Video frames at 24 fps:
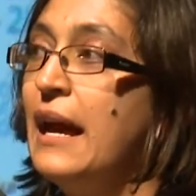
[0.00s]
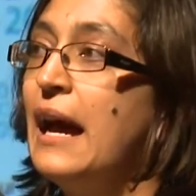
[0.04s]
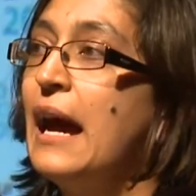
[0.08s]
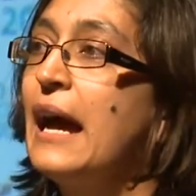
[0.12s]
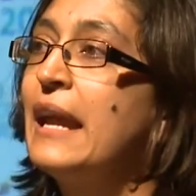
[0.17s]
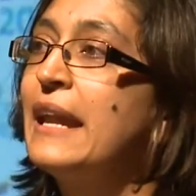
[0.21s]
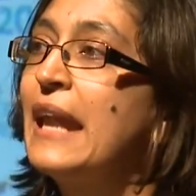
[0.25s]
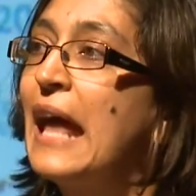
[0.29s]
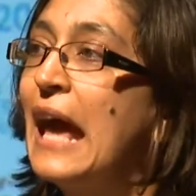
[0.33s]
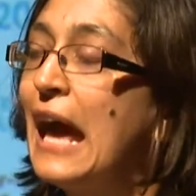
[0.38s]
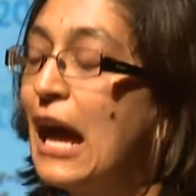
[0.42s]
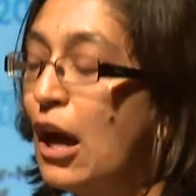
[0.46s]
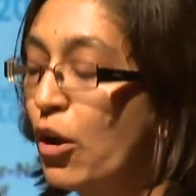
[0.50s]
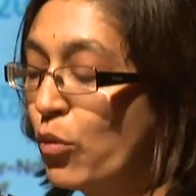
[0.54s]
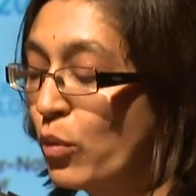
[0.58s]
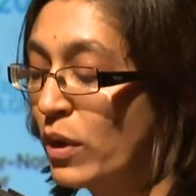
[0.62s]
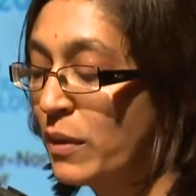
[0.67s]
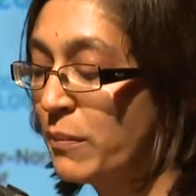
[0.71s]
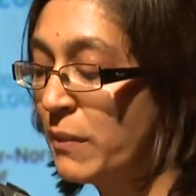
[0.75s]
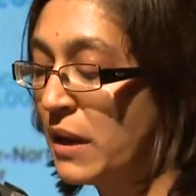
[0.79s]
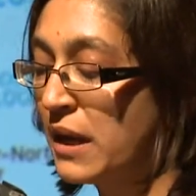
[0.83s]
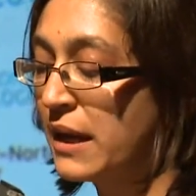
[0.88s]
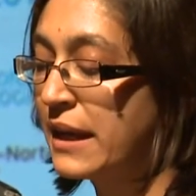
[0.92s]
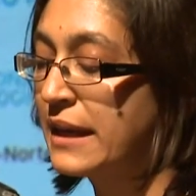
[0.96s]
and how we
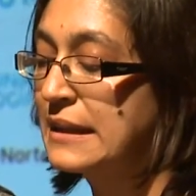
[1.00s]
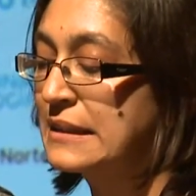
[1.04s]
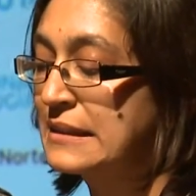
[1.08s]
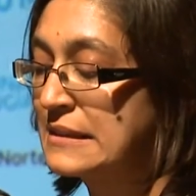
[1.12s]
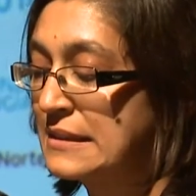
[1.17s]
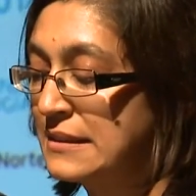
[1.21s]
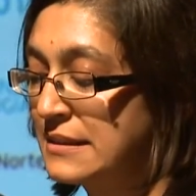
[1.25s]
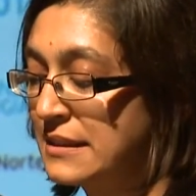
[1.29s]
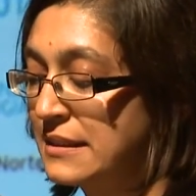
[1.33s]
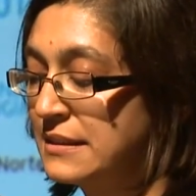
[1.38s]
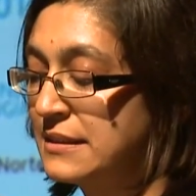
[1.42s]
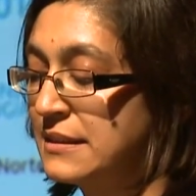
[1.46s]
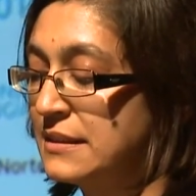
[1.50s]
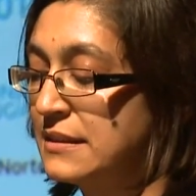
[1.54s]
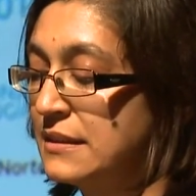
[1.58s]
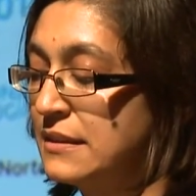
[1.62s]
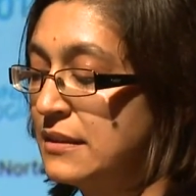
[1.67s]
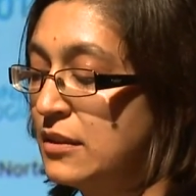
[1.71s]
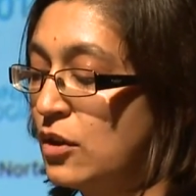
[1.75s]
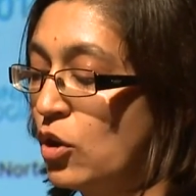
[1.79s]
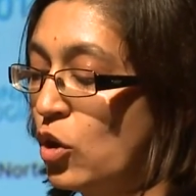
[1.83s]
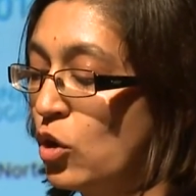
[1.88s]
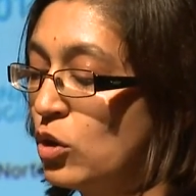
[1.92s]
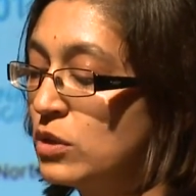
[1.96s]
might
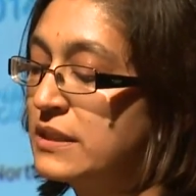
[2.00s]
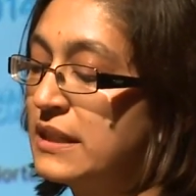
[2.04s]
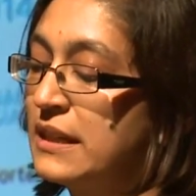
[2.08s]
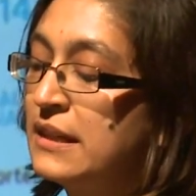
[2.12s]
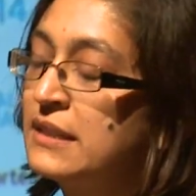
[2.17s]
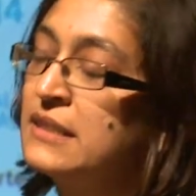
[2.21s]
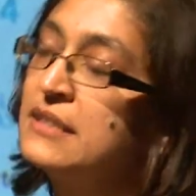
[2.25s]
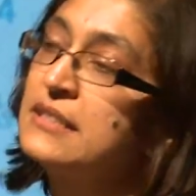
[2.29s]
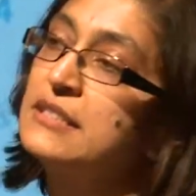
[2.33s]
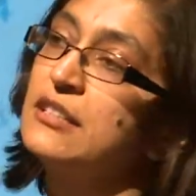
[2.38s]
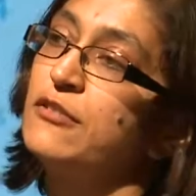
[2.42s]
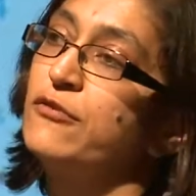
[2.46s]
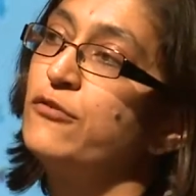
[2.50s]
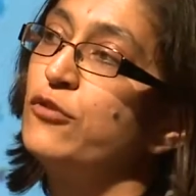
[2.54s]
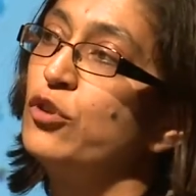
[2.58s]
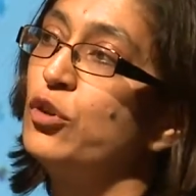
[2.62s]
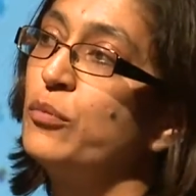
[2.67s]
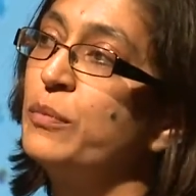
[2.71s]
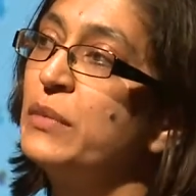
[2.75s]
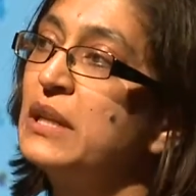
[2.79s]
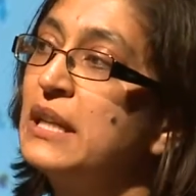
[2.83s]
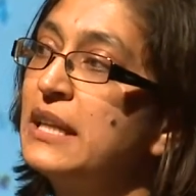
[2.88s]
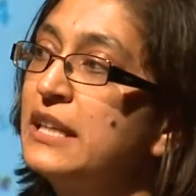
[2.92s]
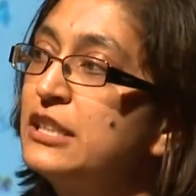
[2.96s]
consider alternative
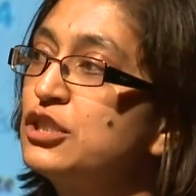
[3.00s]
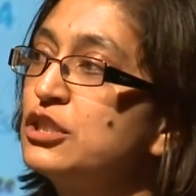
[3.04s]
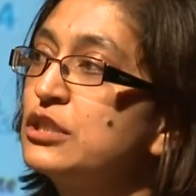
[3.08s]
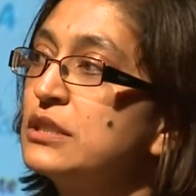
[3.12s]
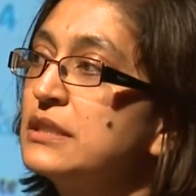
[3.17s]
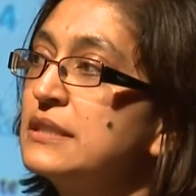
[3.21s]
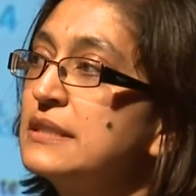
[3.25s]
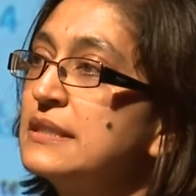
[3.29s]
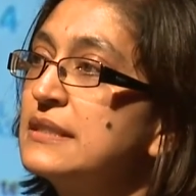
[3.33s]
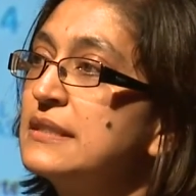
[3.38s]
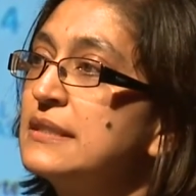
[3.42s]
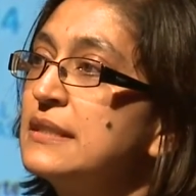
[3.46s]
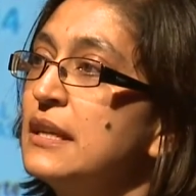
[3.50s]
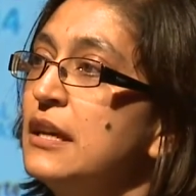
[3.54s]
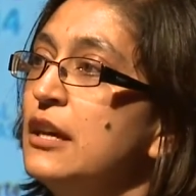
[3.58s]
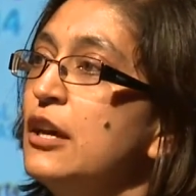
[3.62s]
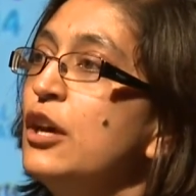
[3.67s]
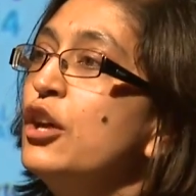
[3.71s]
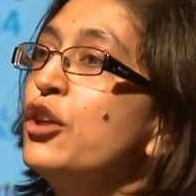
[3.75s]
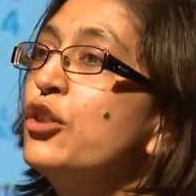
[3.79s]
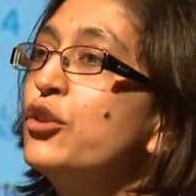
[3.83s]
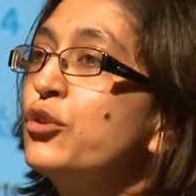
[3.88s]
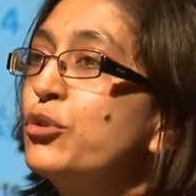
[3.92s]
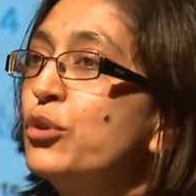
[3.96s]
formulations
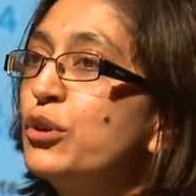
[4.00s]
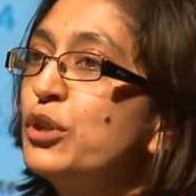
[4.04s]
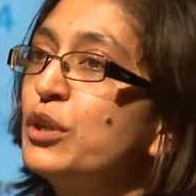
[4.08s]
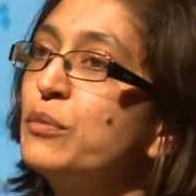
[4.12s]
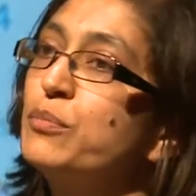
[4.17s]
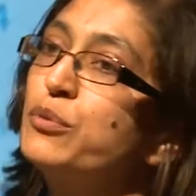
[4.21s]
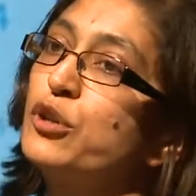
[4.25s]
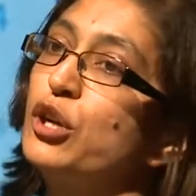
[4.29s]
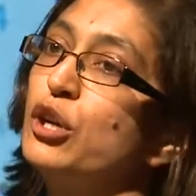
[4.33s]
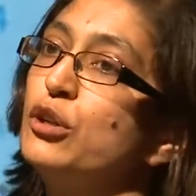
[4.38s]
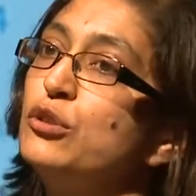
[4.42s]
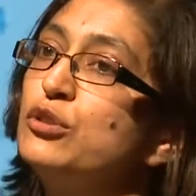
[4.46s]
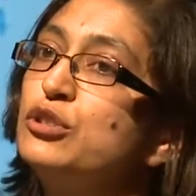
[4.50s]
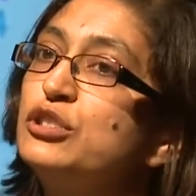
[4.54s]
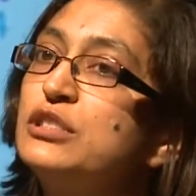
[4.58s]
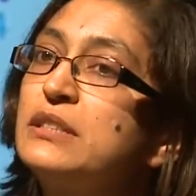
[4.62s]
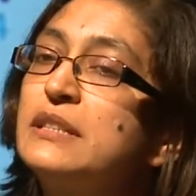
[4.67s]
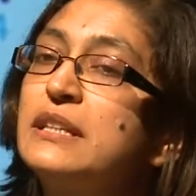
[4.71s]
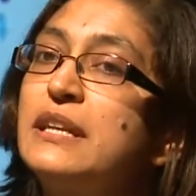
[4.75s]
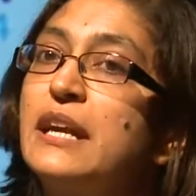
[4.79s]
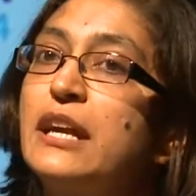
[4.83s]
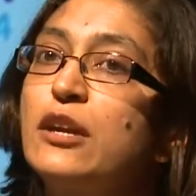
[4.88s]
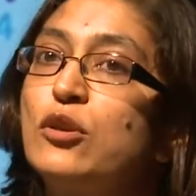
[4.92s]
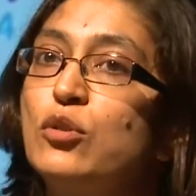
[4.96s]
through an approach
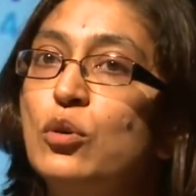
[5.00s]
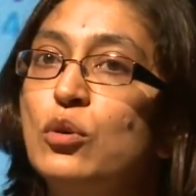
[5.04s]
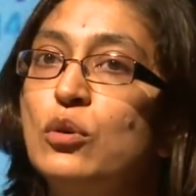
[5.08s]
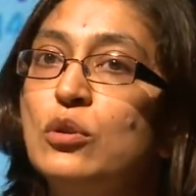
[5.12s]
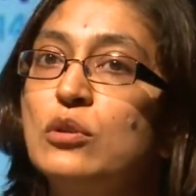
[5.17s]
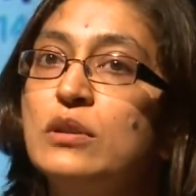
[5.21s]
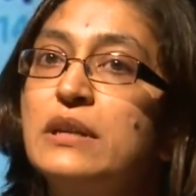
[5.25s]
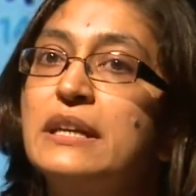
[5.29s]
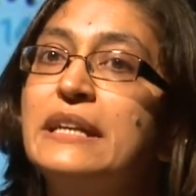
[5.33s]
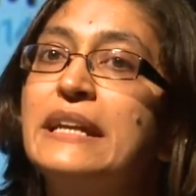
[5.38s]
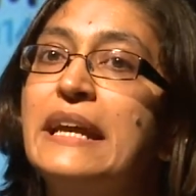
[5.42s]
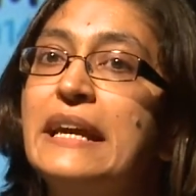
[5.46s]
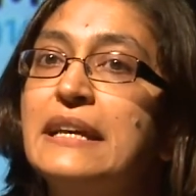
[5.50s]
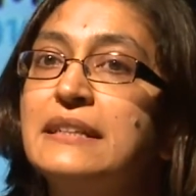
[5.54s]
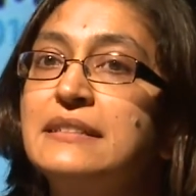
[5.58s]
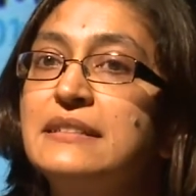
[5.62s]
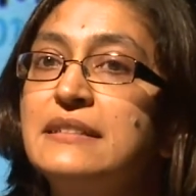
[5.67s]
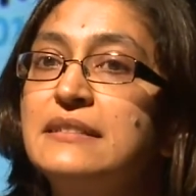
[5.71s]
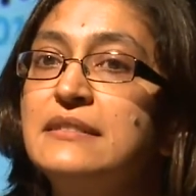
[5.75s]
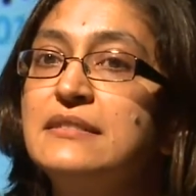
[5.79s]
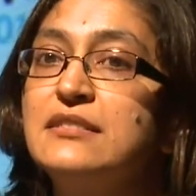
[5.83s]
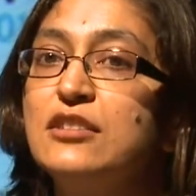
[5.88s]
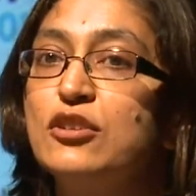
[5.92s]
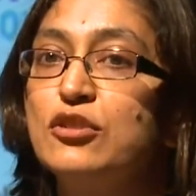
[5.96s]
that I call
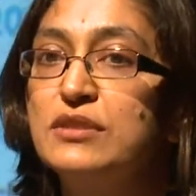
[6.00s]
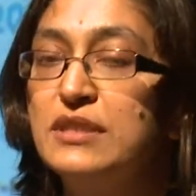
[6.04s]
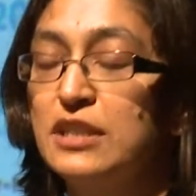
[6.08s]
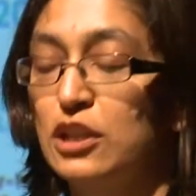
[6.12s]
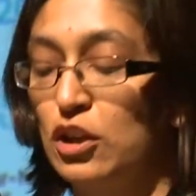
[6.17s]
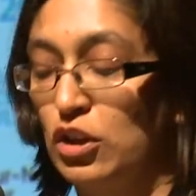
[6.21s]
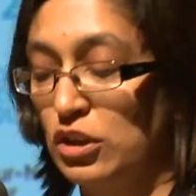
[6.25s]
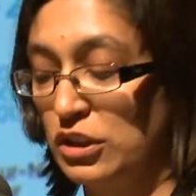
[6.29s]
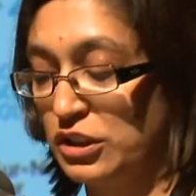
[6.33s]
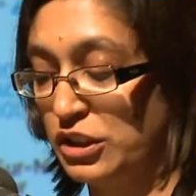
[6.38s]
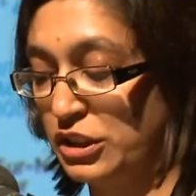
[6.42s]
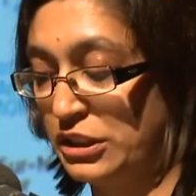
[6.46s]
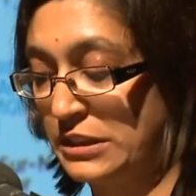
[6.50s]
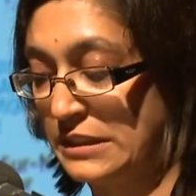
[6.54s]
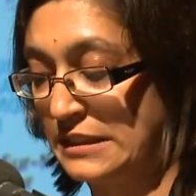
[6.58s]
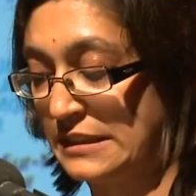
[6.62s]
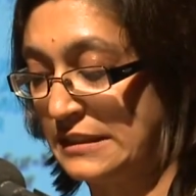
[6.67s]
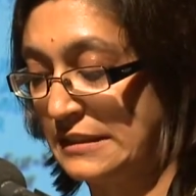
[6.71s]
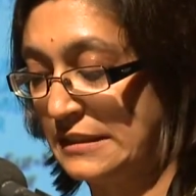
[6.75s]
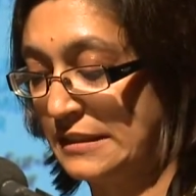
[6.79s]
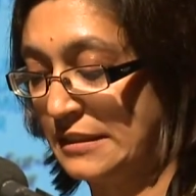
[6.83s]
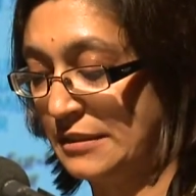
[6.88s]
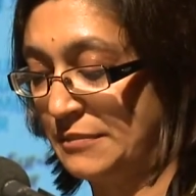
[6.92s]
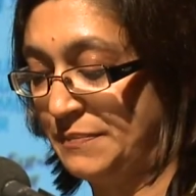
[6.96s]
connected
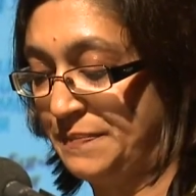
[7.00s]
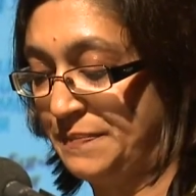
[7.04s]
sociologies.